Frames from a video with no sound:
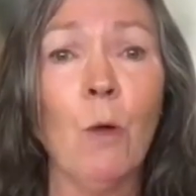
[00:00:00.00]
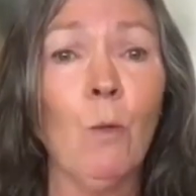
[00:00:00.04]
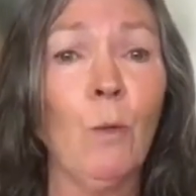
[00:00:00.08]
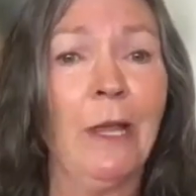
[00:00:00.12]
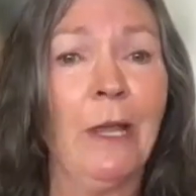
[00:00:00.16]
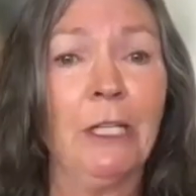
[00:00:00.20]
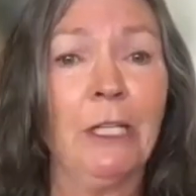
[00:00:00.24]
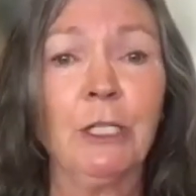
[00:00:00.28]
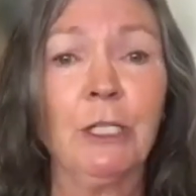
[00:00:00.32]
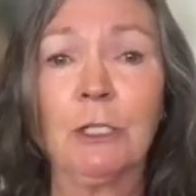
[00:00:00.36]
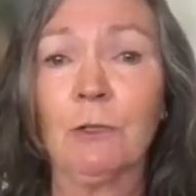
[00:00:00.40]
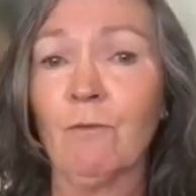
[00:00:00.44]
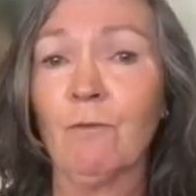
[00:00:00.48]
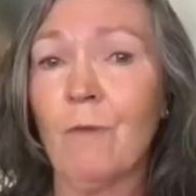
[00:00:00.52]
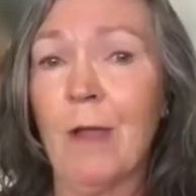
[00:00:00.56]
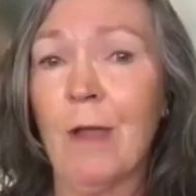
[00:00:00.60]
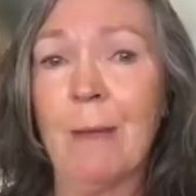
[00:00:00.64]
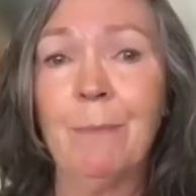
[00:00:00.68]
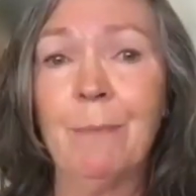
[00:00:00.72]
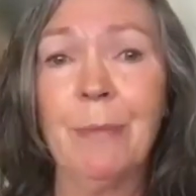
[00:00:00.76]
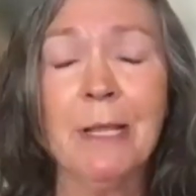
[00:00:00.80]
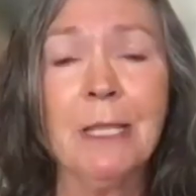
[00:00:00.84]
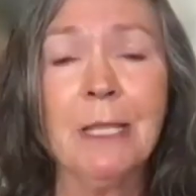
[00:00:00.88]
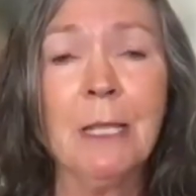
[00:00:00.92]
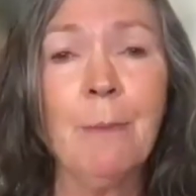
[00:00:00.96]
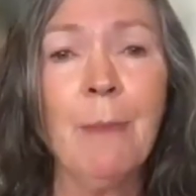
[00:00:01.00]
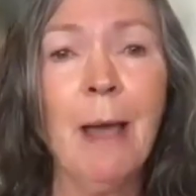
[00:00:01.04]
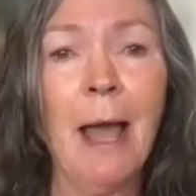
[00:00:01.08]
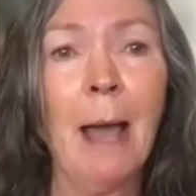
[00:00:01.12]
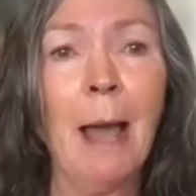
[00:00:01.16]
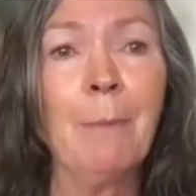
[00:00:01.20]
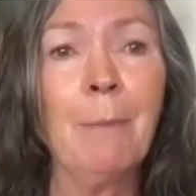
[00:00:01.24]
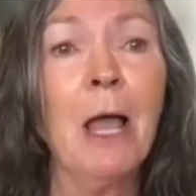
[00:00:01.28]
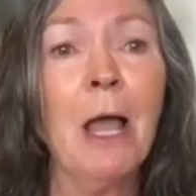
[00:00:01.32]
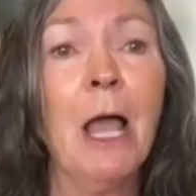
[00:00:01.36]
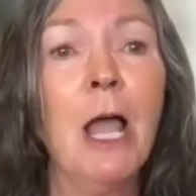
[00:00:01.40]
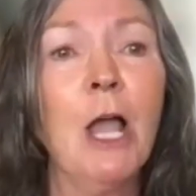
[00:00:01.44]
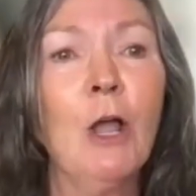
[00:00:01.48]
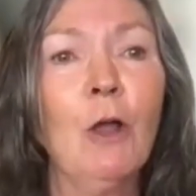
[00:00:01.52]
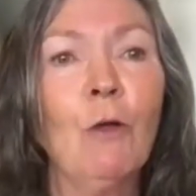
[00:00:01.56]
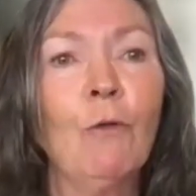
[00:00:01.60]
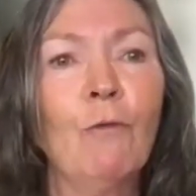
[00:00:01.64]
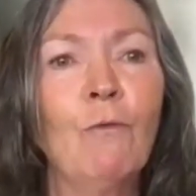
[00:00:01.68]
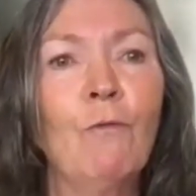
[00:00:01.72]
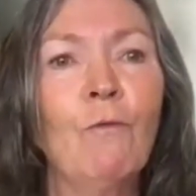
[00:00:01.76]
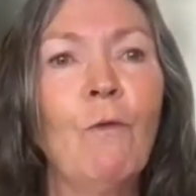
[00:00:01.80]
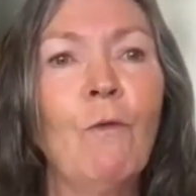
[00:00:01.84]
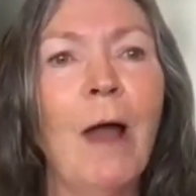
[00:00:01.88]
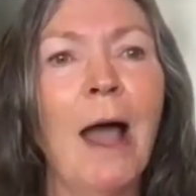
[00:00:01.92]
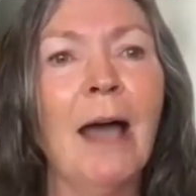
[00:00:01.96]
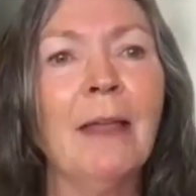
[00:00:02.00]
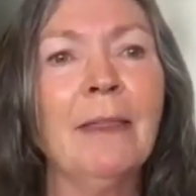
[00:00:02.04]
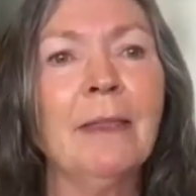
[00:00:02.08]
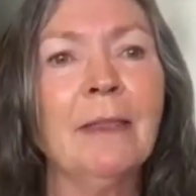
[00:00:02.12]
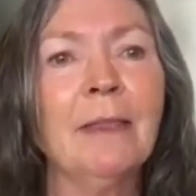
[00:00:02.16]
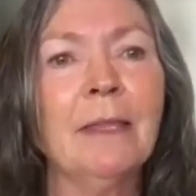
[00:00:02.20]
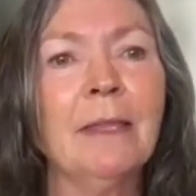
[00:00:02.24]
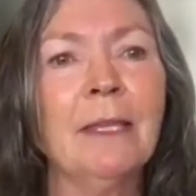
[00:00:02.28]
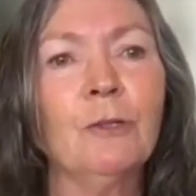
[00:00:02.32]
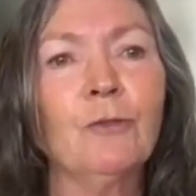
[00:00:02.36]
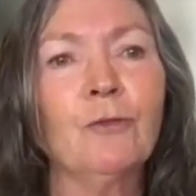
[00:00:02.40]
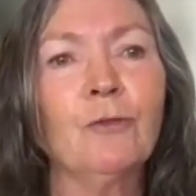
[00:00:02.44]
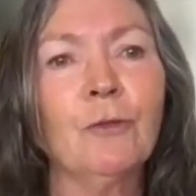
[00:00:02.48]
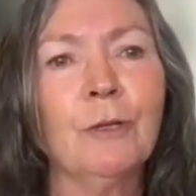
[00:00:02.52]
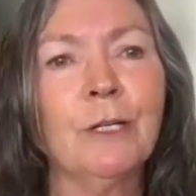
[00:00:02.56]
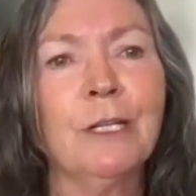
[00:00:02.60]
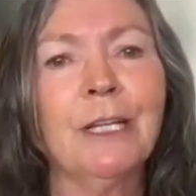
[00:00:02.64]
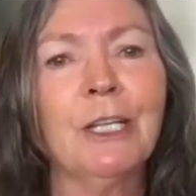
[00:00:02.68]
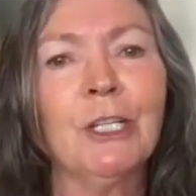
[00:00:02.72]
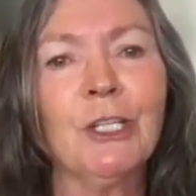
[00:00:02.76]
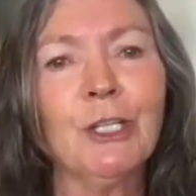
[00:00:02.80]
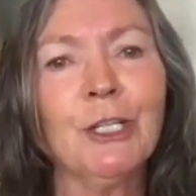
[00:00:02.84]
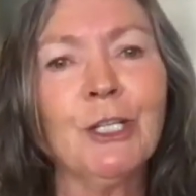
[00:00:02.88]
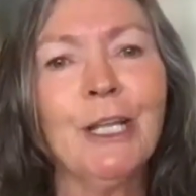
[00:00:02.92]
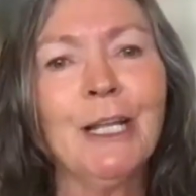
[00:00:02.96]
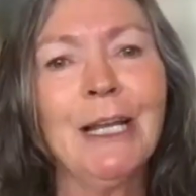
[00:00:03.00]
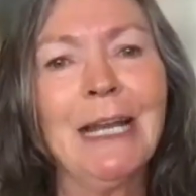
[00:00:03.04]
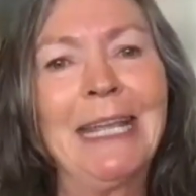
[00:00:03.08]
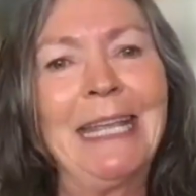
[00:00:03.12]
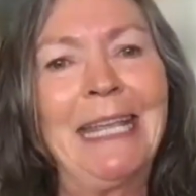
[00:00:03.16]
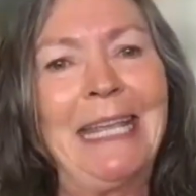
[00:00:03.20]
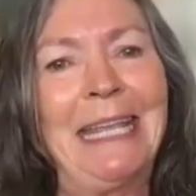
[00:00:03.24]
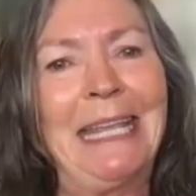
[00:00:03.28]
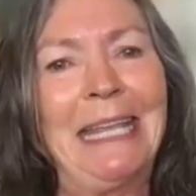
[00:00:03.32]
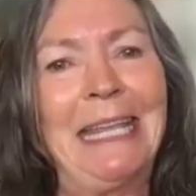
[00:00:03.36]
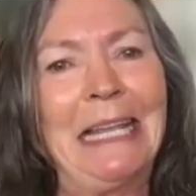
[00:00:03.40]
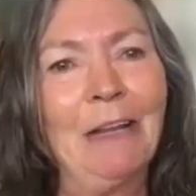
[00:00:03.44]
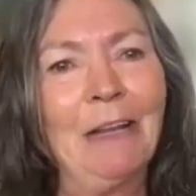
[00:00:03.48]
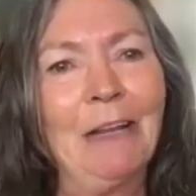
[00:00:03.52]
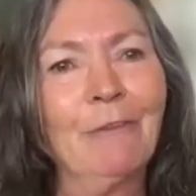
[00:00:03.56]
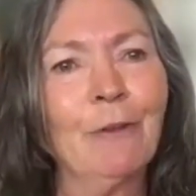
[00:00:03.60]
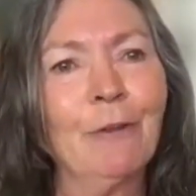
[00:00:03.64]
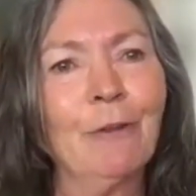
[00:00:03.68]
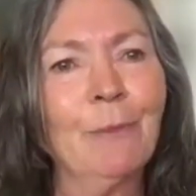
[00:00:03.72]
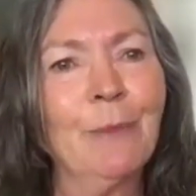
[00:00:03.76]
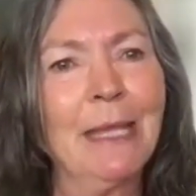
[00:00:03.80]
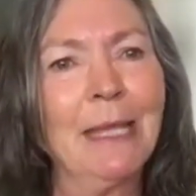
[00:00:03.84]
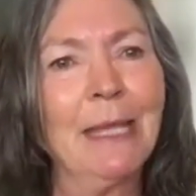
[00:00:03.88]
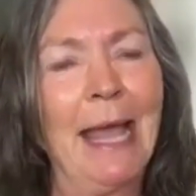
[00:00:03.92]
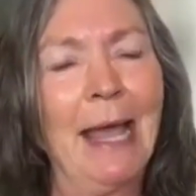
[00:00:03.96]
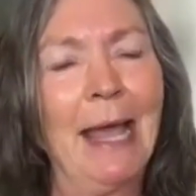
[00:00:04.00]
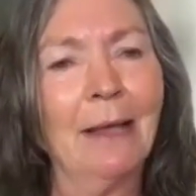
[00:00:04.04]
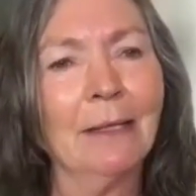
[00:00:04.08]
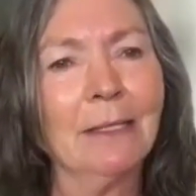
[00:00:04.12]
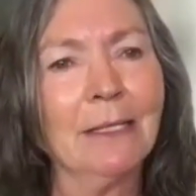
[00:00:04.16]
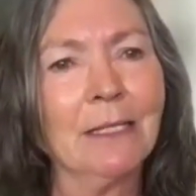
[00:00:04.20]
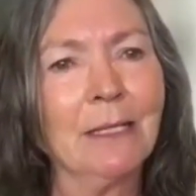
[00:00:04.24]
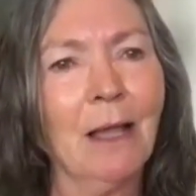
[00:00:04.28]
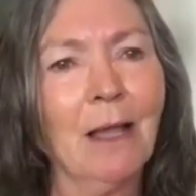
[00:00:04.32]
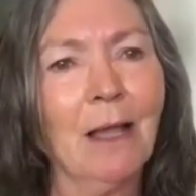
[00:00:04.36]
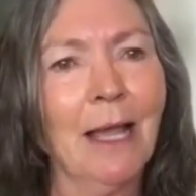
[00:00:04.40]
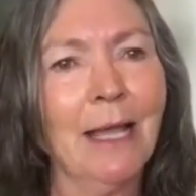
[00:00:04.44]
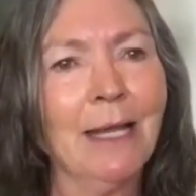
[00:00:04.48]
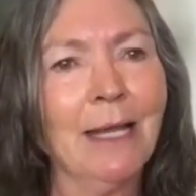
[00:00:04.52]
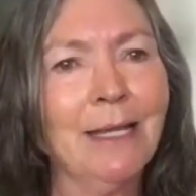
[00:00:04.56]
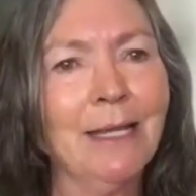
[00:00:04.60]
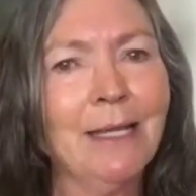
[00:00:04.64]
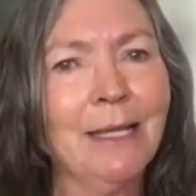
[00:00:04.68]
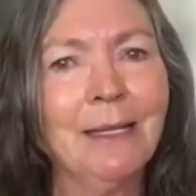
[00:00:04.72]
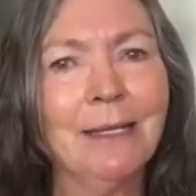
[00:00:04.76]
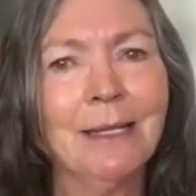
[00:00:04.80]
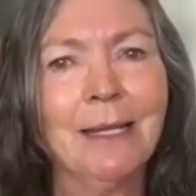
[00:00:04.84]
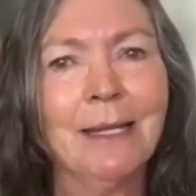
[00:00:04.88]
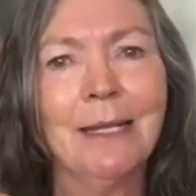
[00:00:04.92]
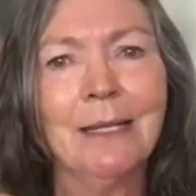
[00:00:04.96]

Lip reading: We're just ramping them up rather than traditionally healing from the outside in.